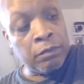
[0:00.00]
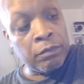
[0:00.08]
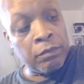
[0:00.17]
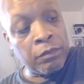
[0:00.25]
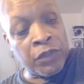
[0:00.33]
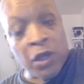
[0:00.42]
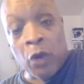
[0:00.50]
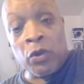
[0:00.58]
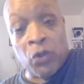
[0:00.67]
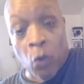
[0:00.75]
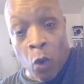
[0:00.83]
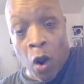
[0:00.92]
so is
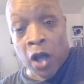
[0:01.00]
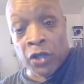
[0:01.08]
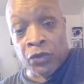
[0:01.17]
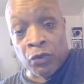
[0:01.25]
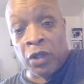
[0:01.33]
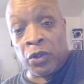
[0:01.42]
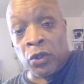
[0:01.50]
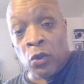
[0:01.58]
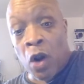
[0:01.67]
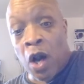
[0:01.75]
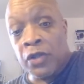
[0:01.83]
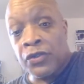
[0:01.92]
gouache, regular
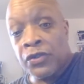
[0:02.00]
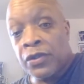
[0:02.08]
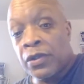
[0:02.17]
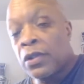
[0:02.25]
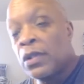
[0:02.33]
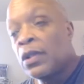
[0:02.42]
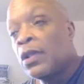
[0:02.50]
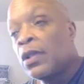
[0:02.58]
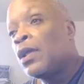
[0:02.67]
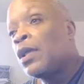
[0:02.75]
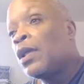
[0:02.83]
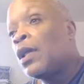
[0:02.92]
gouache.
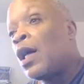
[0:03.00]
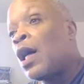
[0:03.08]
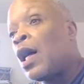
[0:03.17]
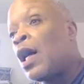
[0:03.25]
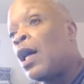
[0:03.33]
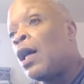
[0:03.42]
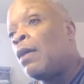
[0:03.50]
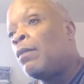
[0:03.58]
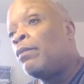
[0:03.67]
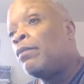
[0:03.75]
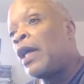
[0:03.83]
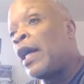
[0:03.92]

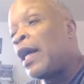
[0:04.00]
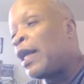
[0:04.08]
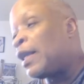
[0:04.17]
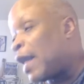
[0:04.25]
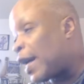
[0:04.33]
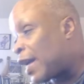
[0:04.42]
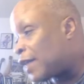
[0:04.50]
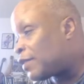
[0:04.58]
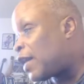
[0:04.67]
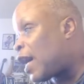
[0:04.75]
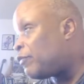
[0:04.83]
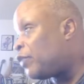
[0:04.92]
And like I
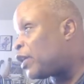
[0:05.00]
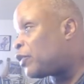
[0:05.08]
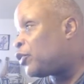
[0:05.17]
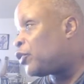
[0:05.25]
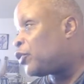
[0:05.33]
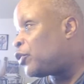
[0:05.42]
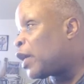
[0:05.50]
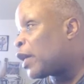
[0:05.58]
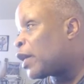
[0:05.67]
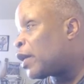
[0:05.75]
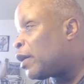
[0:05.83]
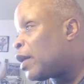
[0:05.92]
said, I've yet to do.
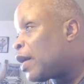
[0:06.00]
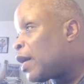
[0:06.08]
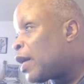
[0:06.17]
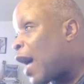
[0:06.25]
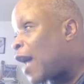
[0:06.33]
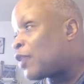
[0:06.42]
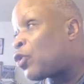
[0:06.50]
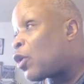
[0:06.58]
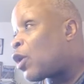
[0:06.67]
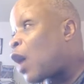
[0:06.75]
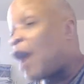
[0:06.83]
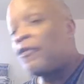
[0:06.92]
I
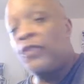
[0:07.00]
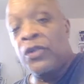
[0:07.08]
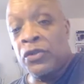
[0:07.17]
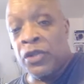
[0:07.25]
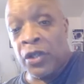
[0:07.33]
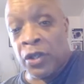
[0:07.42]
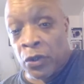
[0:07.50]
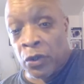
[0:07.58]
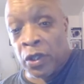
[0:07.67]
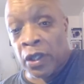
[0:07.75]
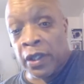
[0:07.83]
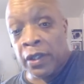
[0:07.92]
started off using
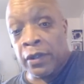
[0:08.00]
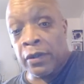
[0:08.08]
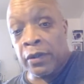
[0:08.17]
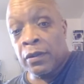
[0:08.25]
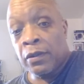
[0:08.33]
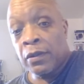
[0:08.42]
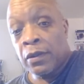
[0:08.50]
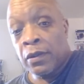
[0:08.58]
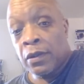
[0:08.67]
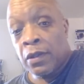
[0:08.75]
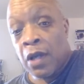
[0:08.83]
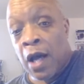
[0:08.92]
acrylic.
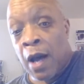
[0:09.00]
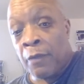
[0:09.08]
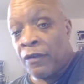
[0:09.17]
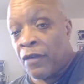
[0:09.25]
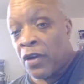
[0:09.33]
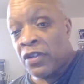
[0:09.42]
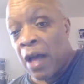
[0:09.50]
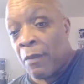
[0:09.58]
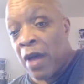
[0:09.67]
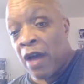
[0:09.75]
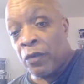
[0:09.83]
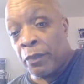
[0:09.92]
The first time
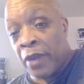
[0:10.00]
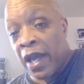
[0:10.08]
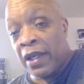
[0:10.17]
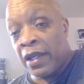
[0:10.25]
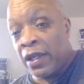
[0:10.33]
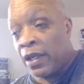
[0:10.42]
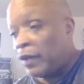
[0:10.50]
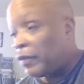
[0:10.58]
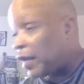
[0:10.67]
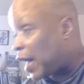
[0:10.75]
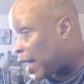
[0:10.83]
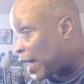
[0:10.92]
I ever painted
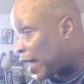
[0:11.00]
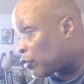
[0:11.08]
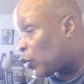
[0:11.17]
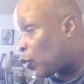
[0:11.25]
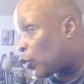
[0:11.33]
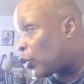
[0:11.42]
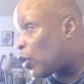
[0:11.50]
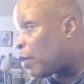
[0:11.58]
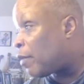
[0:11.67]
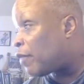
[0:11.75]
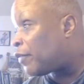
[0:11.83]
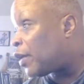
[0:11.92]
anything, I got it recorded on
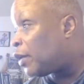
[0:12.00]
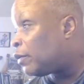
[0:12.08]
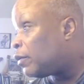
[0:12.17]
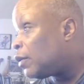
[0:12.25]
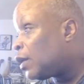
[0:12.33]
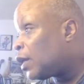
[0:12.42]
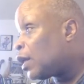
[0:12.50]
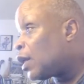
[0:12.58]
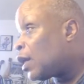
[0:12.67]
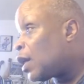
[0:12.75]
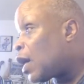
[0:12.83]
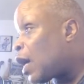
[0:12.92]
my phone.
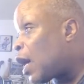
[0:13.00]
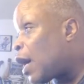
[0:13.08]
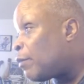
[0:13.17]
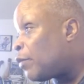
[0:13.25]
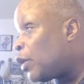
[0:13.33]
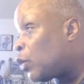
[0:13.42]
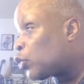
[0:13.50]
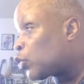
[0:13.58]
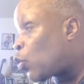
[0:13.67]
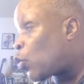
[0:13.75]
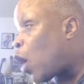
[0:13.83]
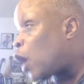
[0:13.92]
It was
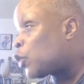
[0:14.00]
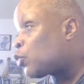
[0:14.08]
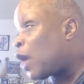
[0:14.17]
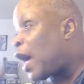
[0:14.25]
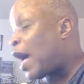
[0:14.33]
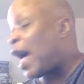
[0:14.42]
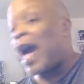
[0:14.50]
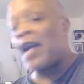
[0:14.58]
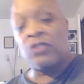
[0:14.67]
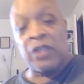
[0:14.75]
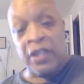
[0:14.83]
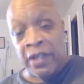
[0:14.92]
gouache when I
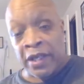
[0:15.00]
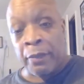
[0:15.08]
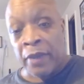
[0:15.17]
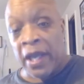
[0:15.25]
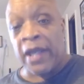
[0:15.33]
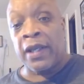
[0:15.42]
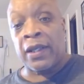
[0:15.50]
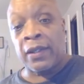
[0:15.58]
actually did a painting.